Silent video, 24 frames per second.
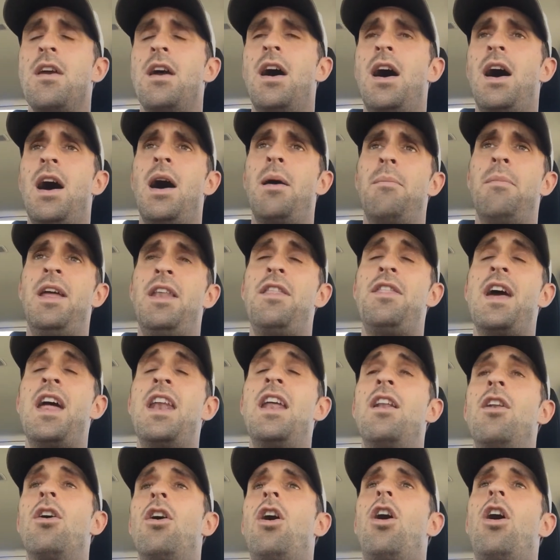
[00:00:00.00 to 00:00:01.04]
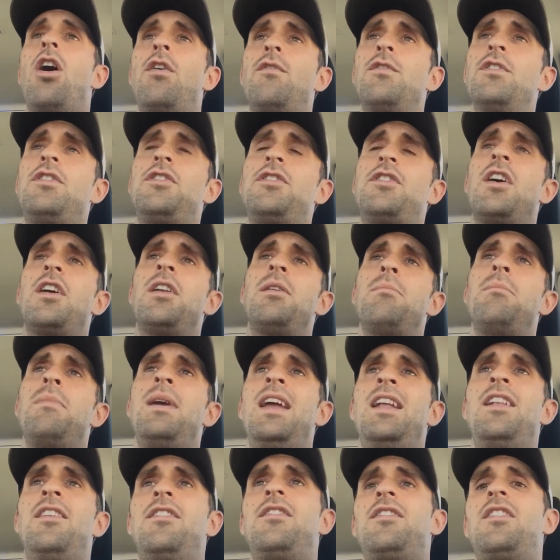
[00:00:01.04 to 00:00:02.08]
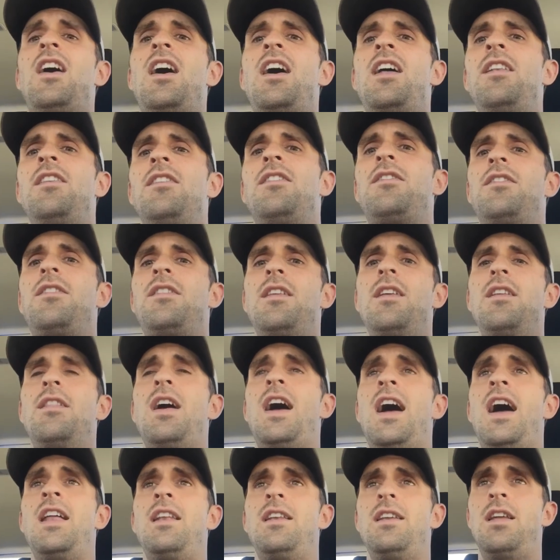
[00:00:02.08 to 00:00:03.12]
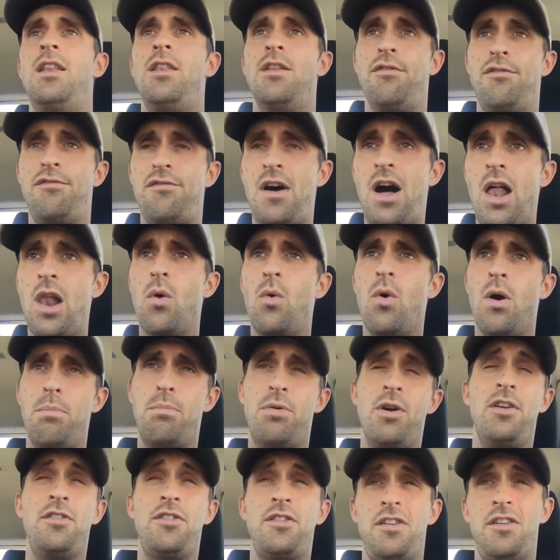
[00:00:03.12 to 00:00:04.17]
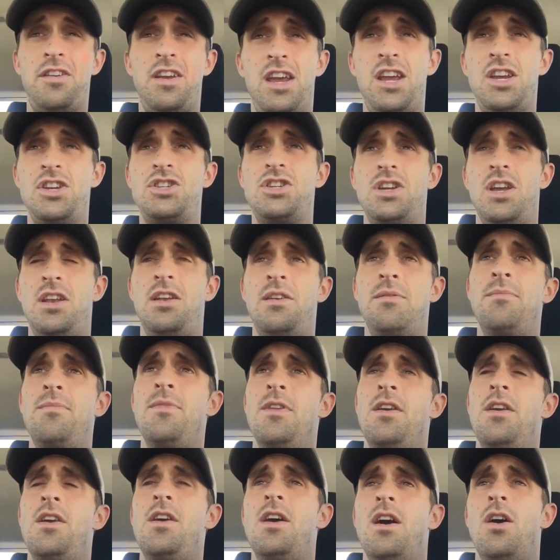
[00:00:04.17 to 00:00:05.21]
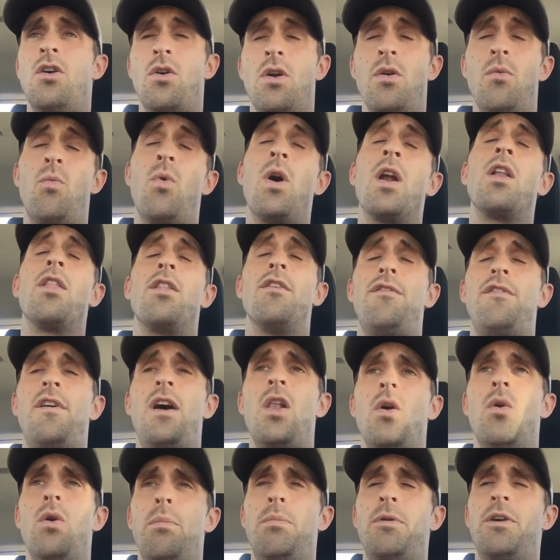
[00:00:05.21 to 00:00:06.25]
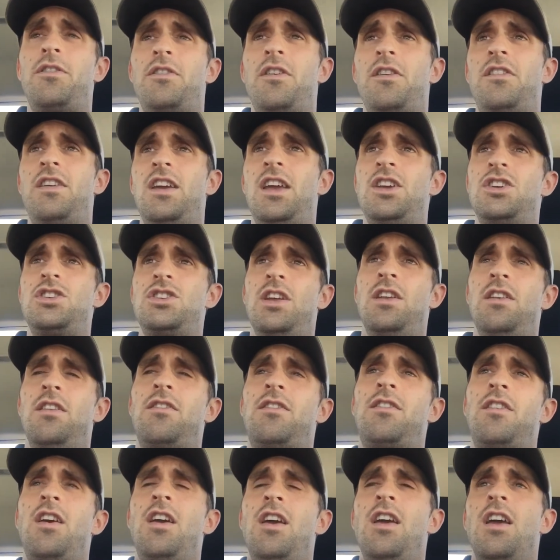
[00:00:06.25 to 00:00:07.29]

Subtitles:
And then it all of a sudden made sense that in the follow-up presentation, or in one of the follow-up presentations,